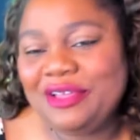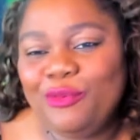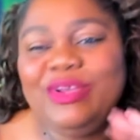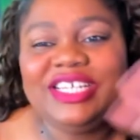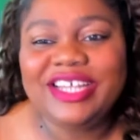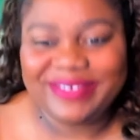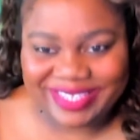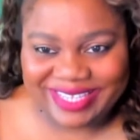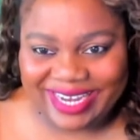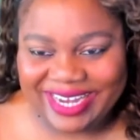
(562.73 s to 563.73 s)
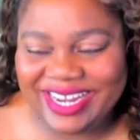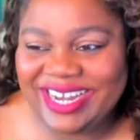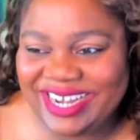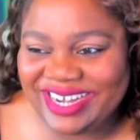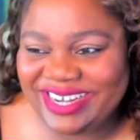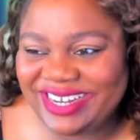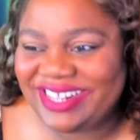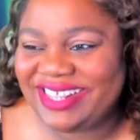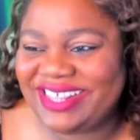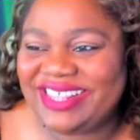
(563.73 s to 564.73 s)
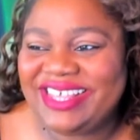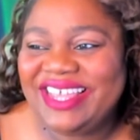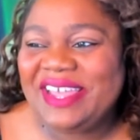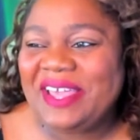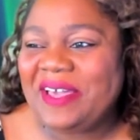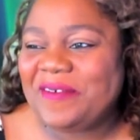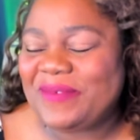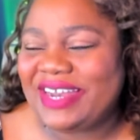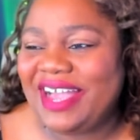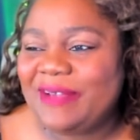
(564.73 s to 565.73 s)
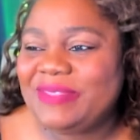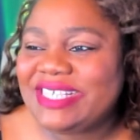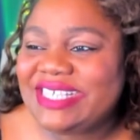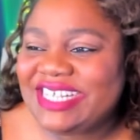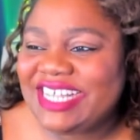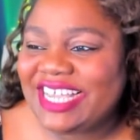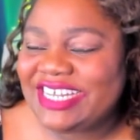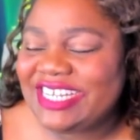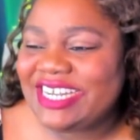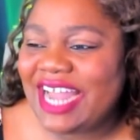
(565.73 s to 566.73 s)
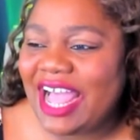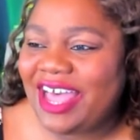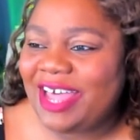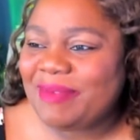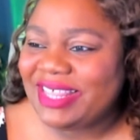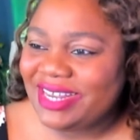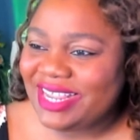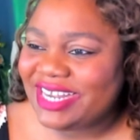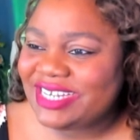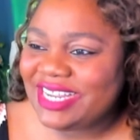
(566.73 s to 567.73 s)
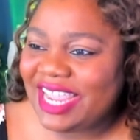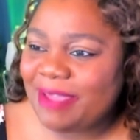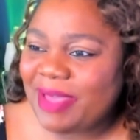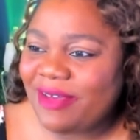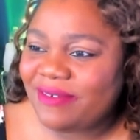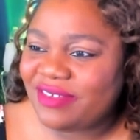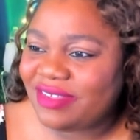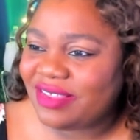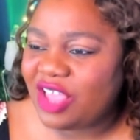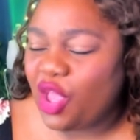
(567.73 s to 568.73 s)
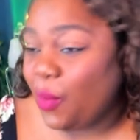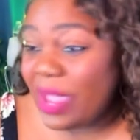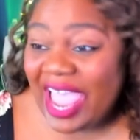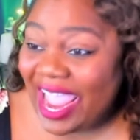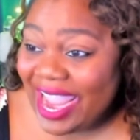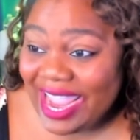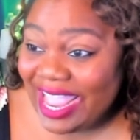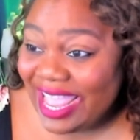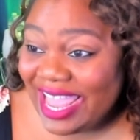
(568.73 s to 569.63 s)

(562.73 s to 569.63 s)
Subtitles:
We shall see. But this is the kitchen. I think the kitchen came out okay.